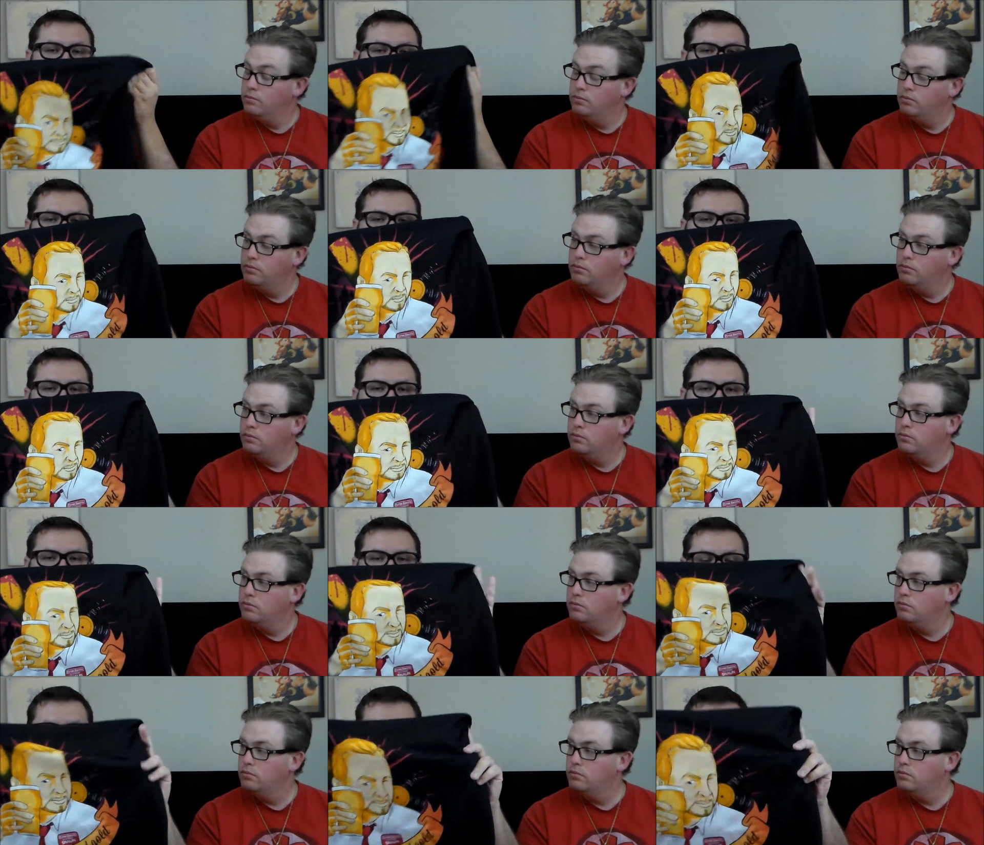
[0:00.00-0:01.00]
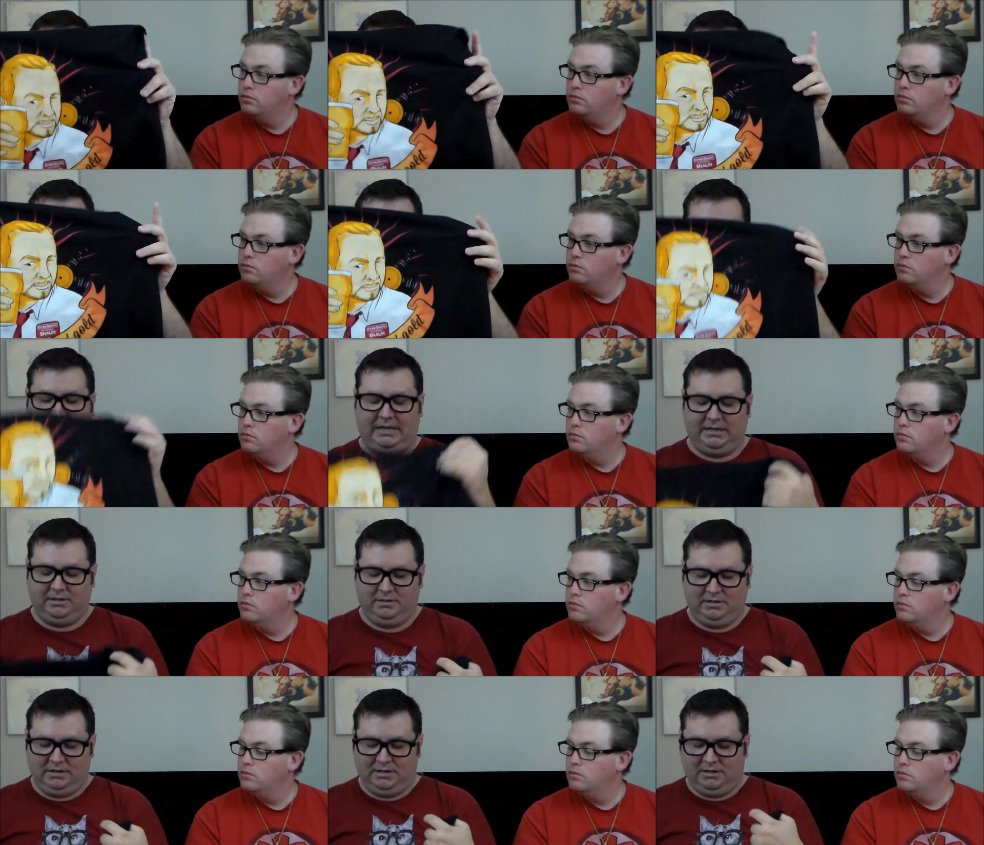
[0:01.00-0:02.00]
Speaker 1: Simon Pegg, and I love Shaun of the
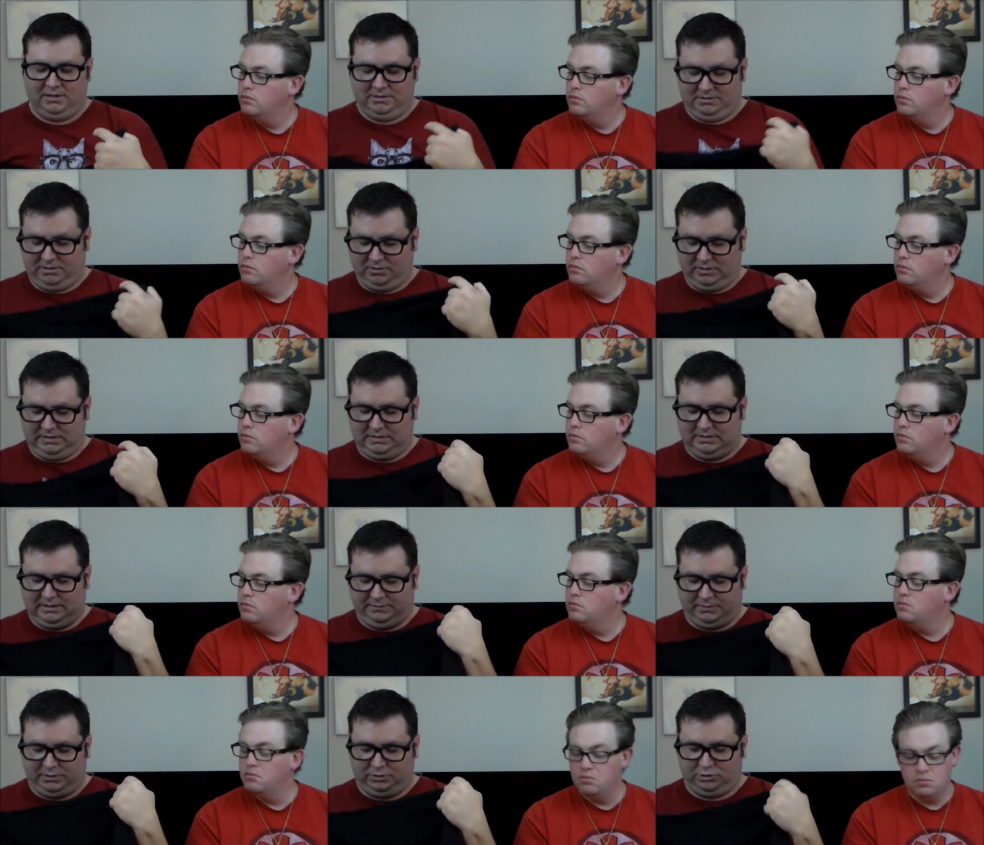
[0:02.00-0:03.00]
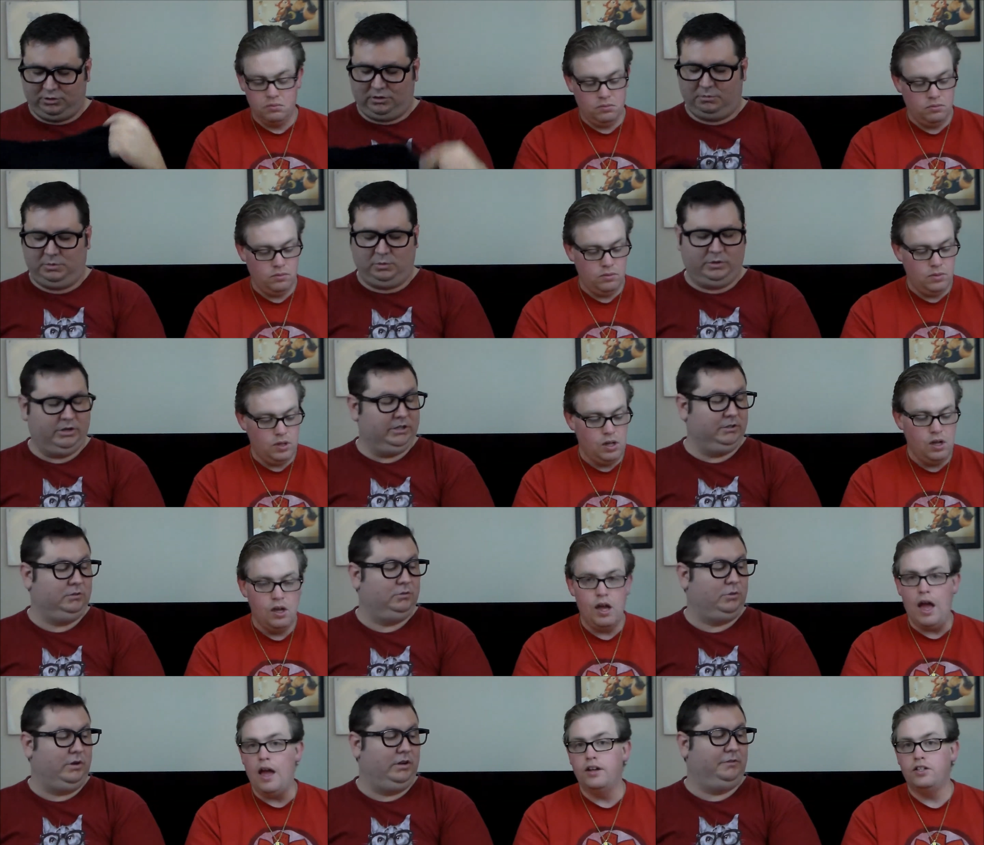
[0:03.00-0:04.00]
Dead. So this is definitely a shirt I'll be wearing.
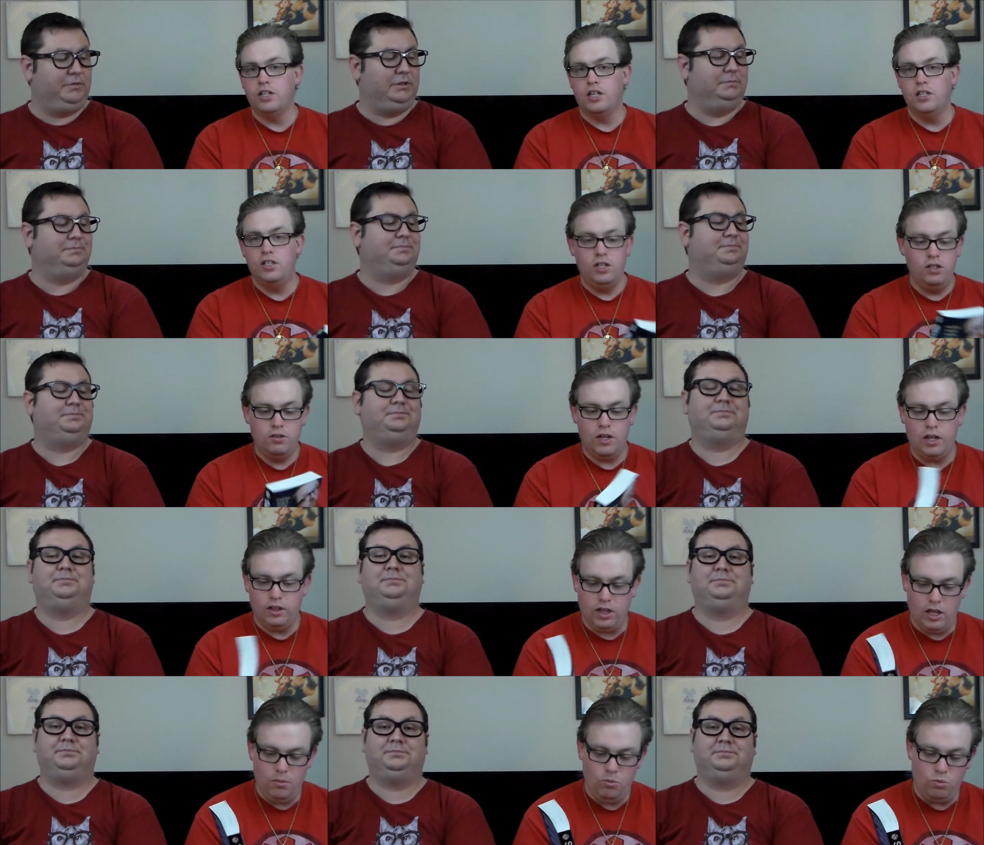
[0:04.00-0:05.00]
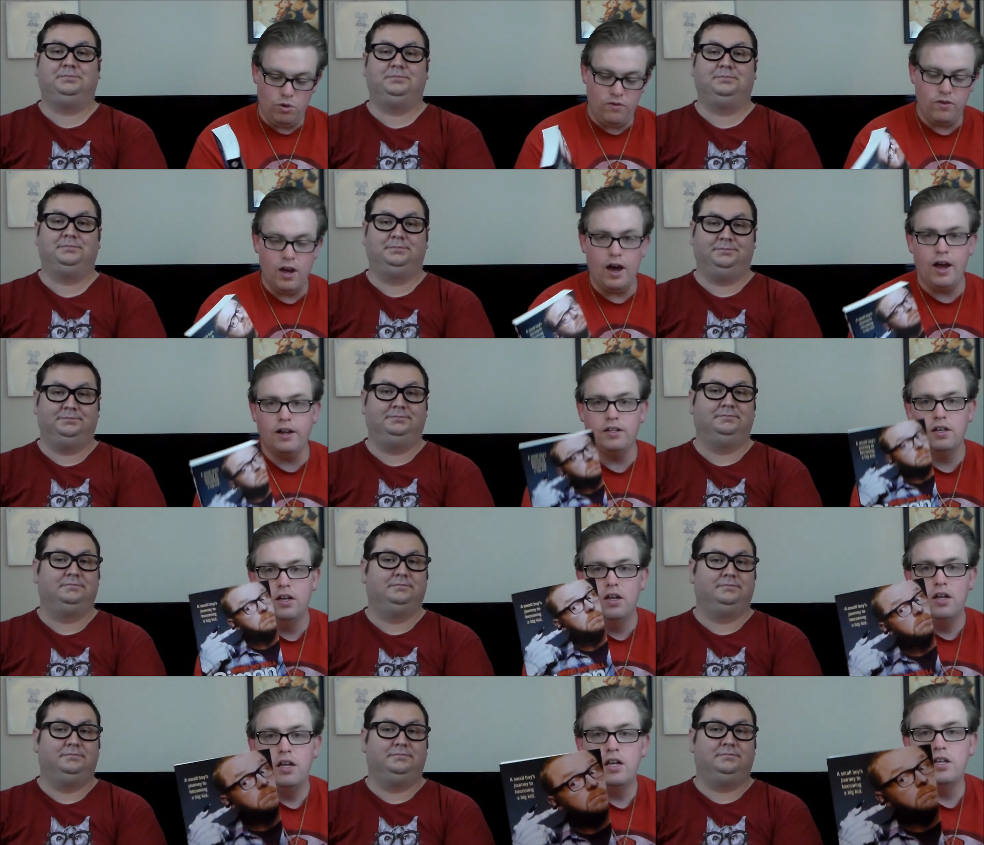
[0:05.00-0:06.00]
Speaker 2: And to continue that theme, we've got
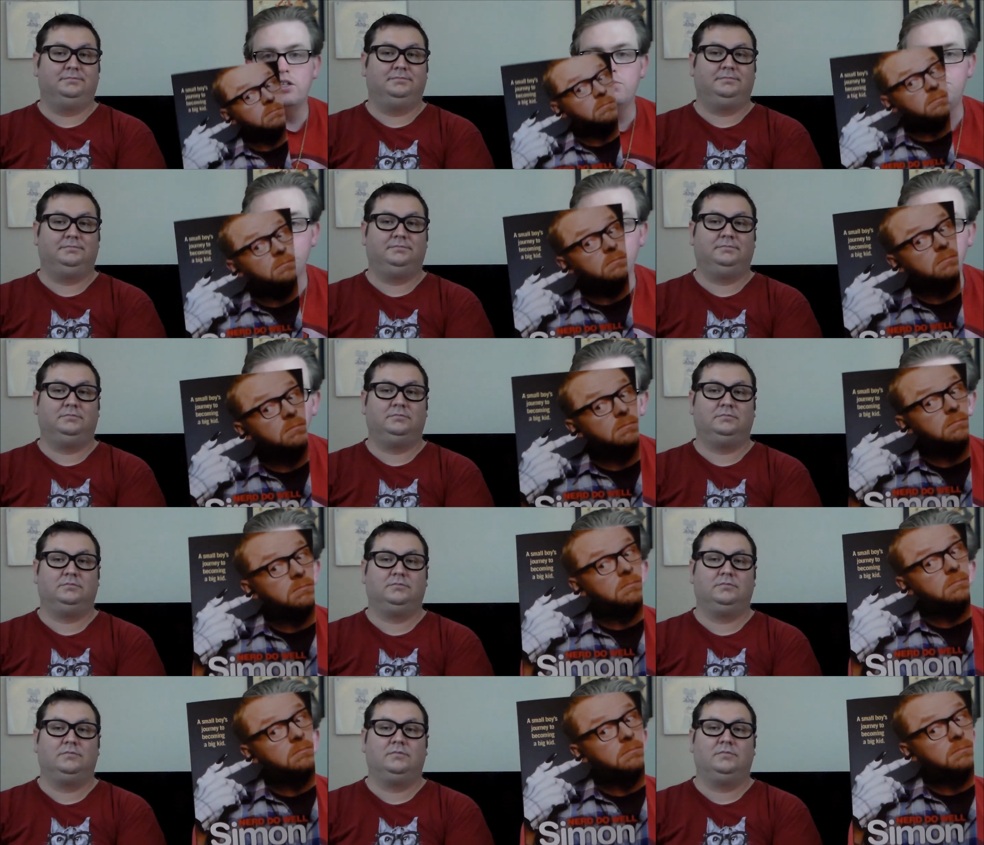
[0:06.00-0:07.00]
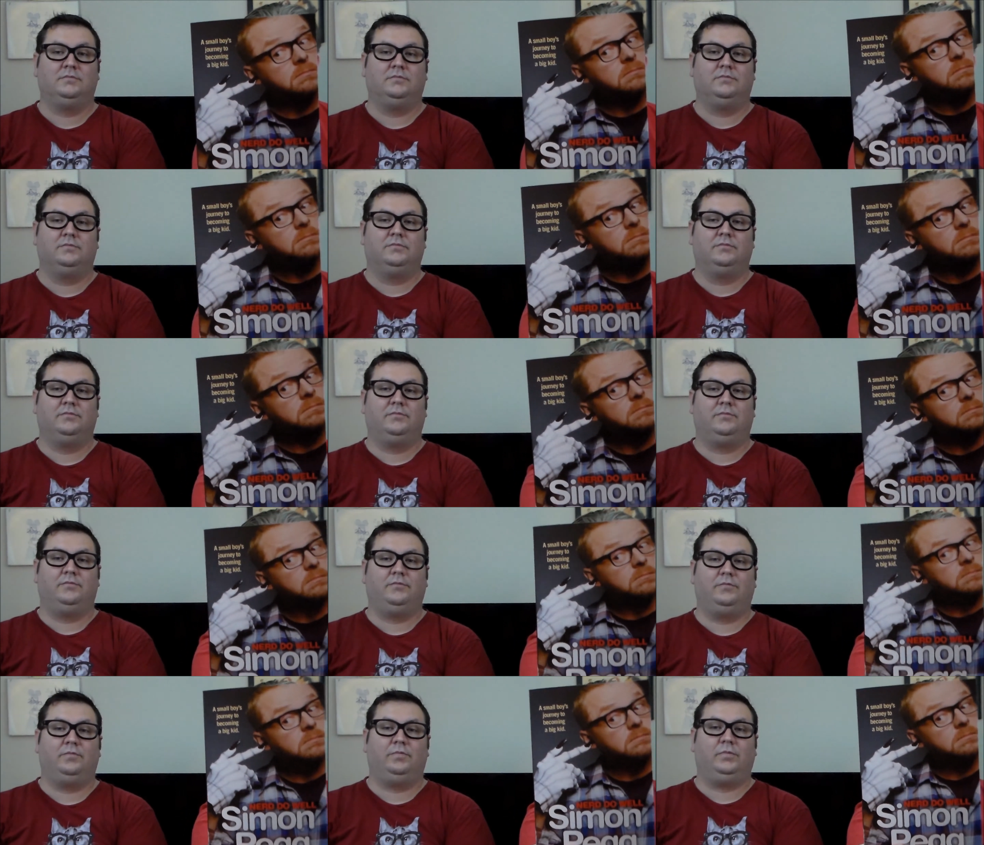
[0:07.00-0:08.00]
his book right
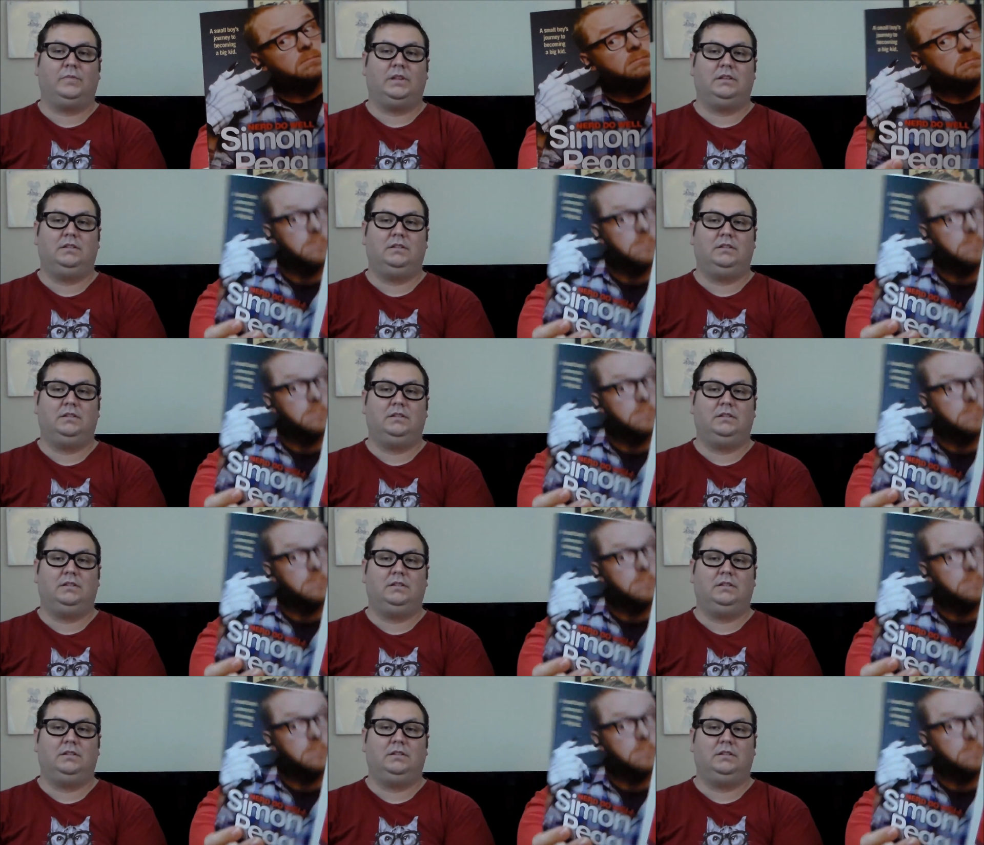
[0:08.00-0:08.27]
here.